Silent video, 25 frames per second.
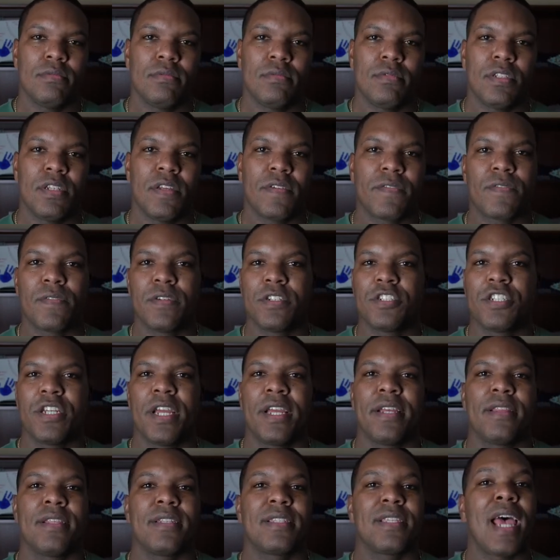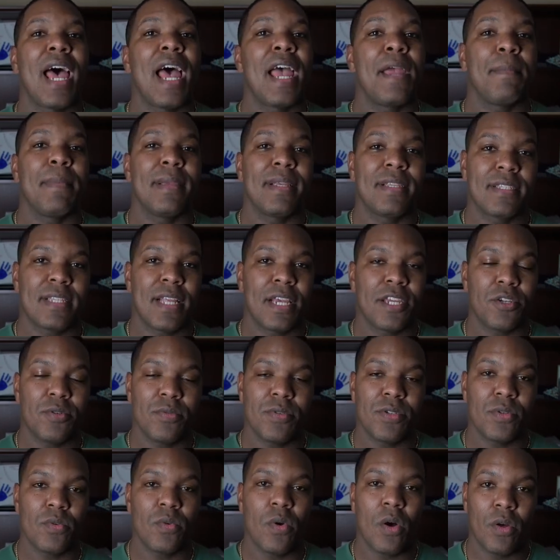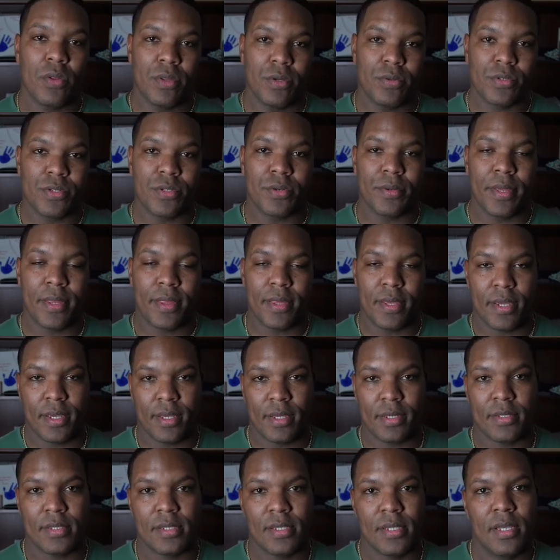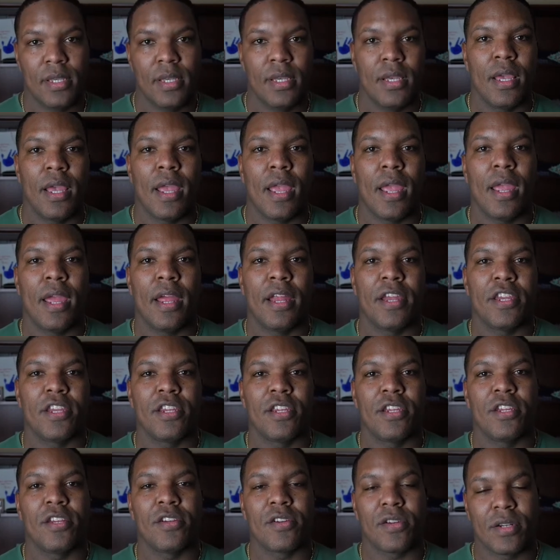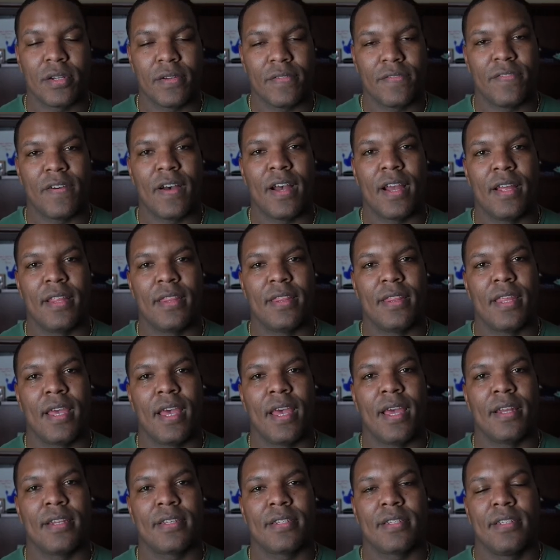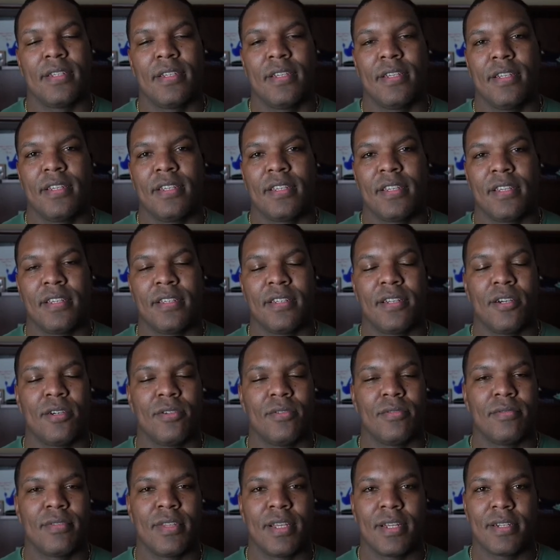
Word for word: Differentiate the timings that you do all those 3 things, and you're gonna find that you'll